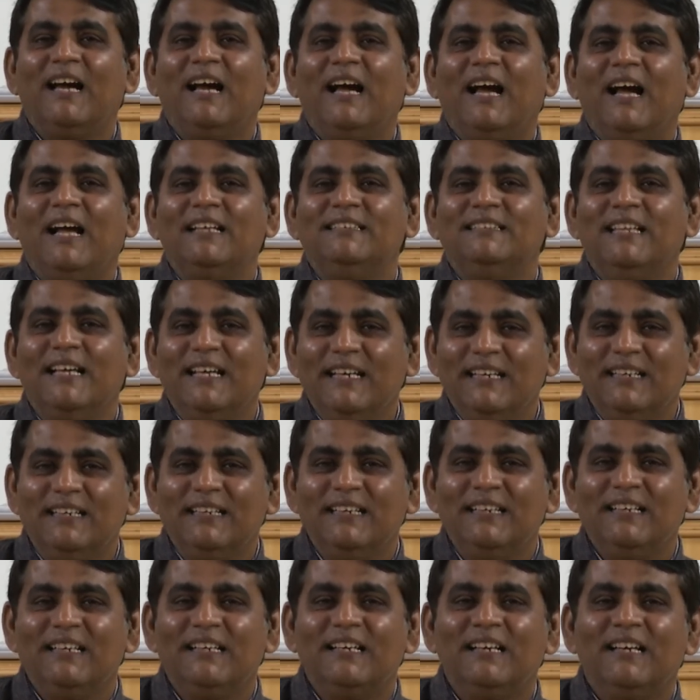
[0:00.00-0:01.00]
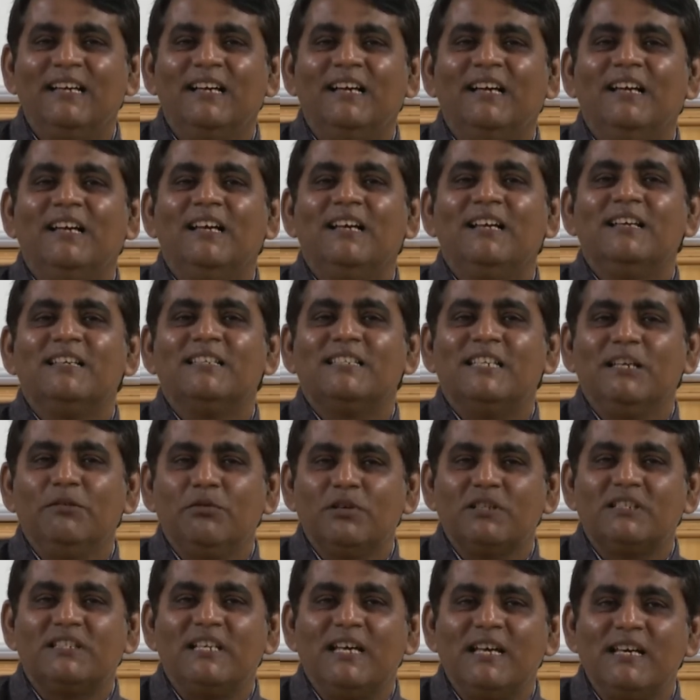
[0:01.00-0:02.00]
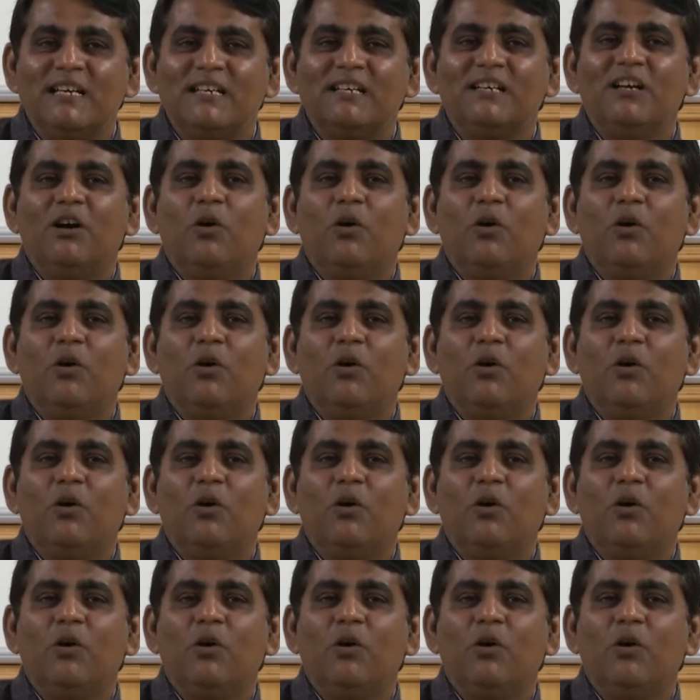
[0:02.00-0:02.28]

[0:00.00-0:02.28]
And then she was there